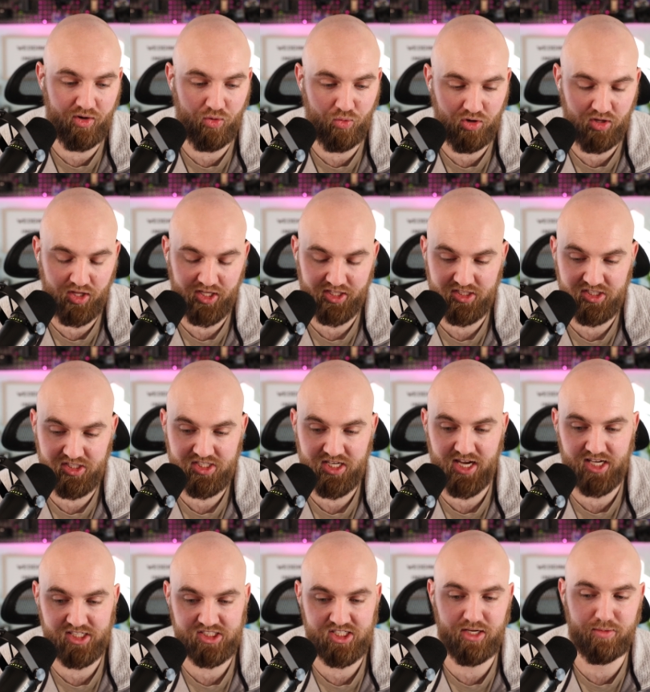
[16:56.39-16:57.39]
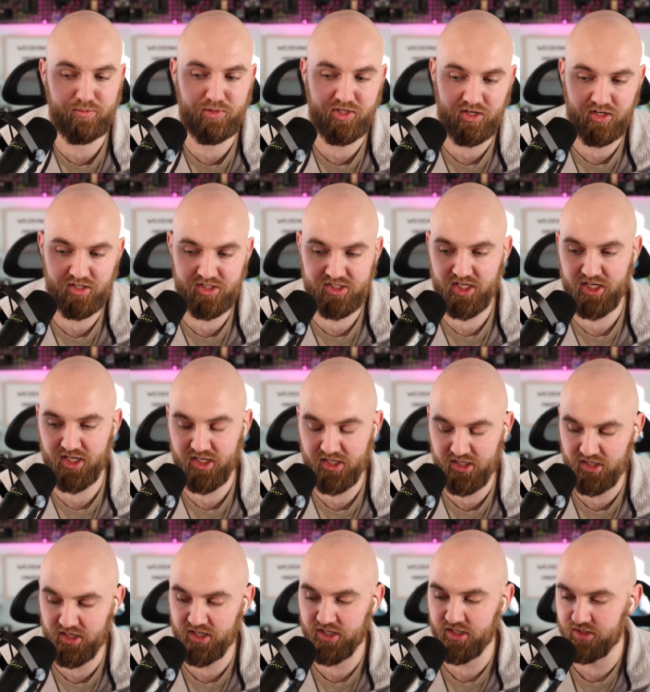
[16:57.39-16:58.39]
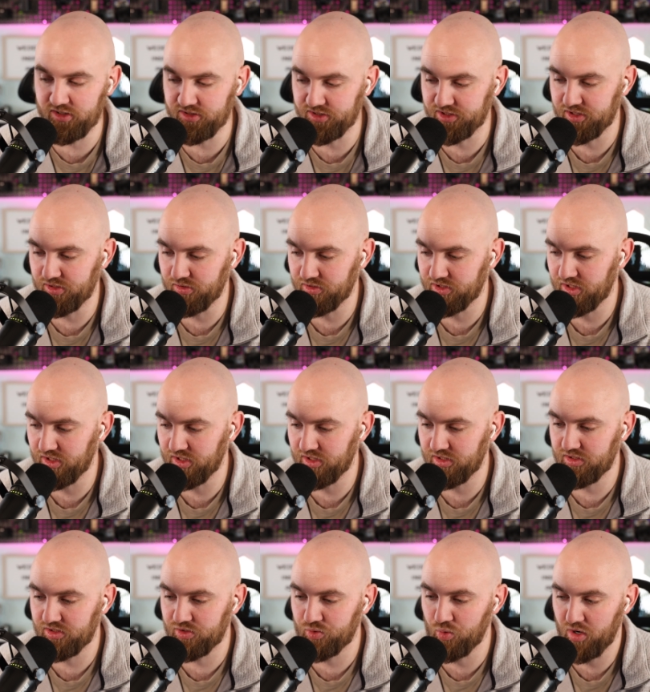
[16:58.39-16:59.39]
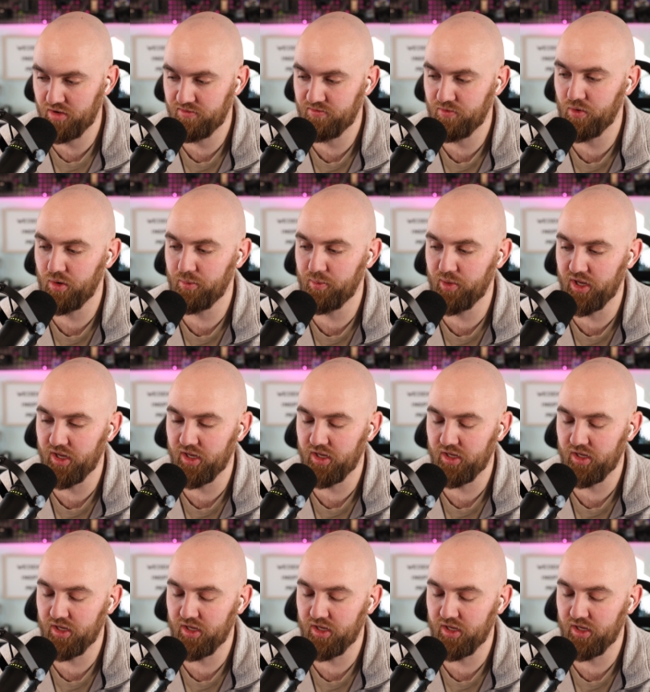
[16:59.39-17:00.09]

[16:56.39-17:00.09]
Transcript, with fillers: or like the Tascam DR10Ls. Those are 24 bit,